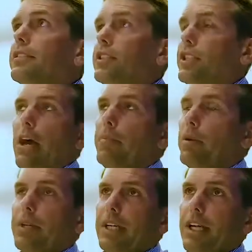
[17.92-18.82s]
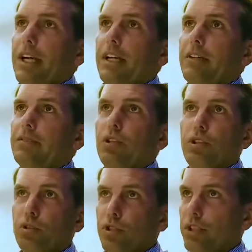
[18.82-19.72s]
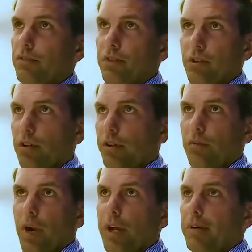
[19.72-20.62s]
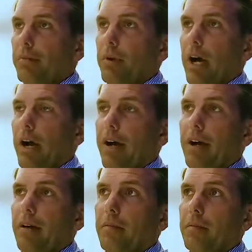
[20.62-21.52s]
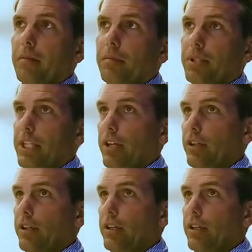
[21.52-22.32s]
just happened to be a solution for the right particular